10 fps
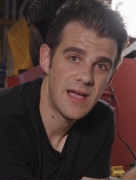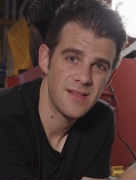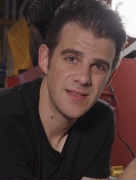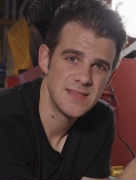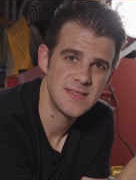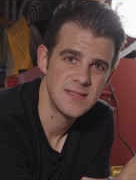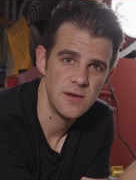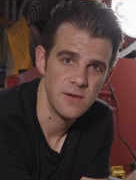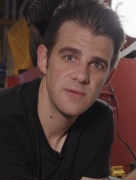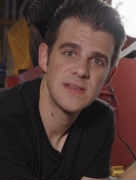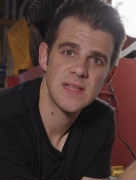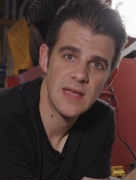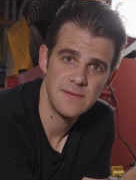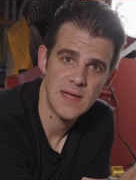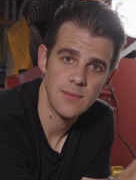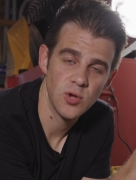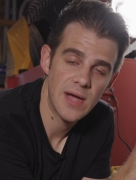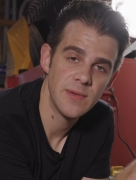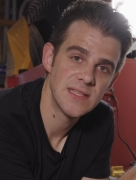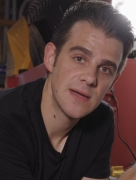outlets, there is a lifetime on
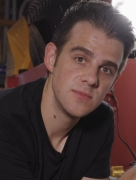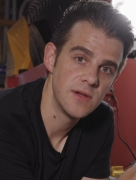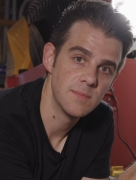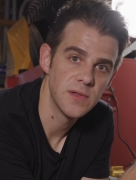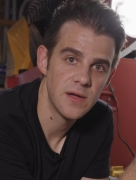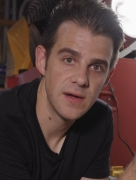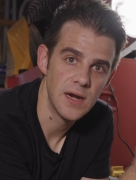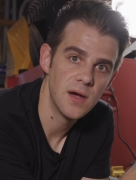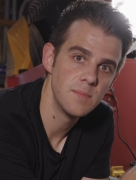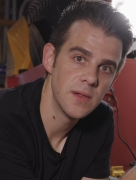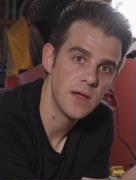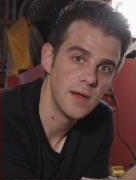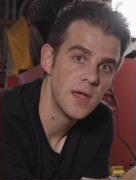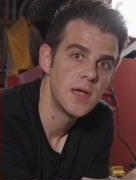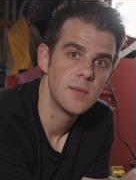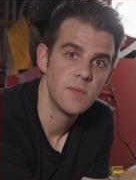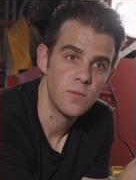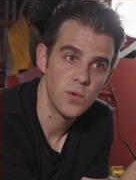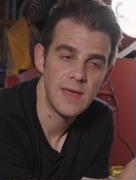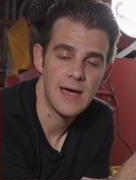how many times you can plug and unplug
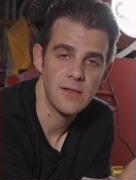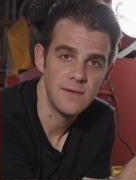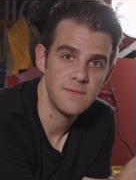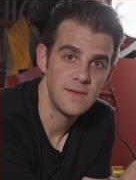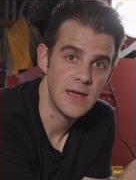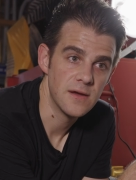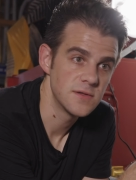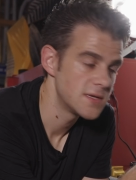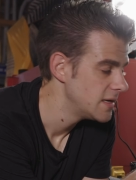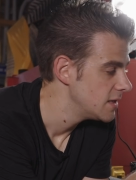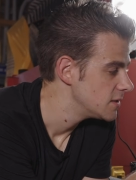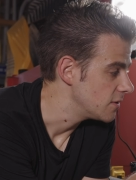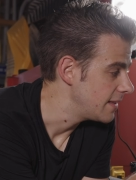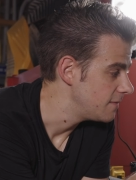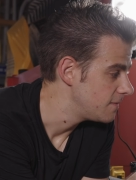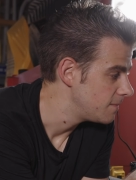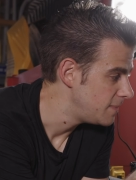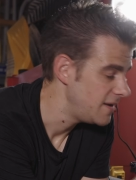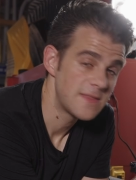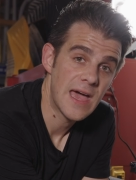before the outlet fails. So they've
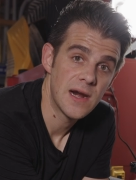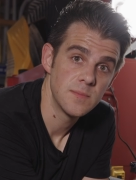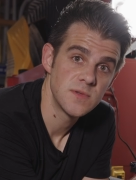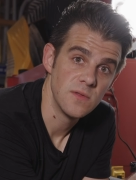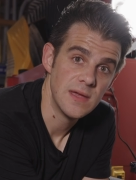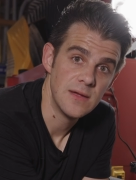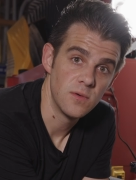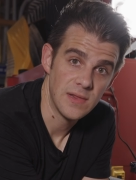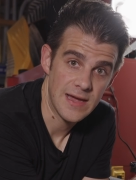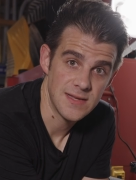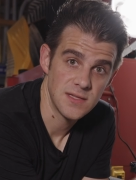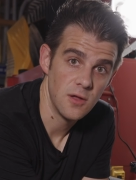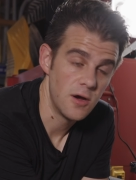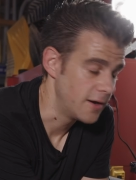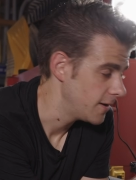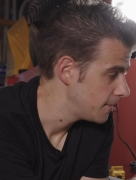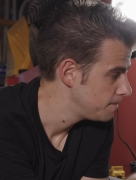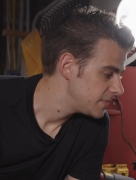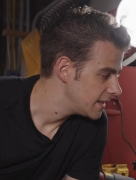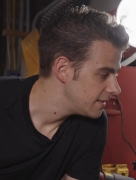beefed that up so that it'll last longer.
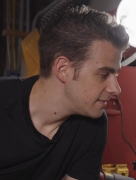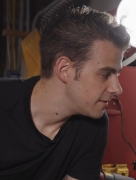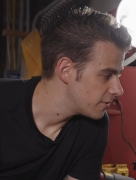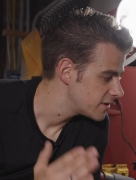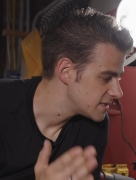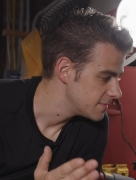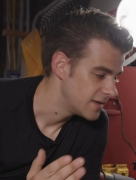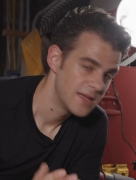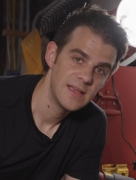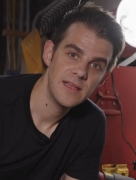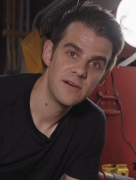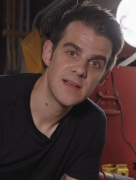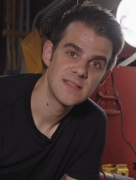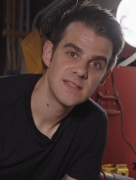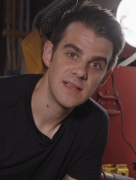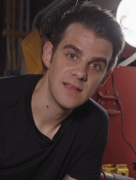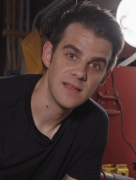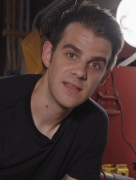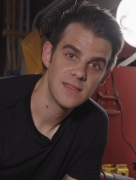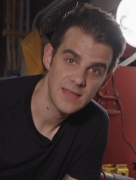There are some interesting
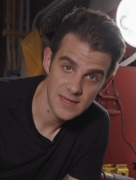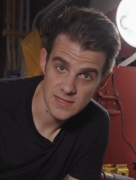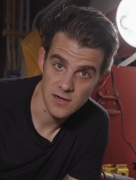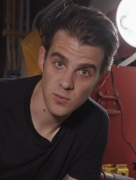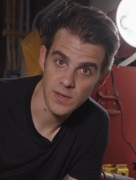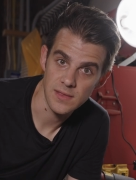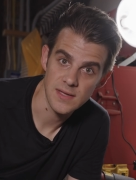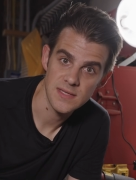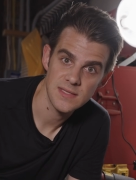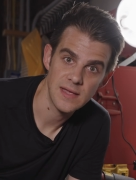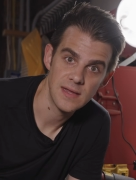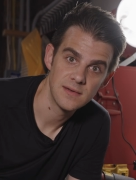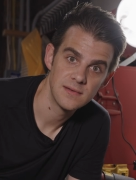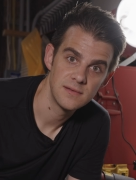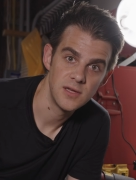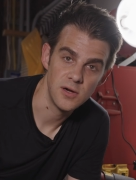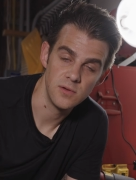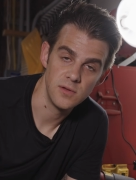things here with this that you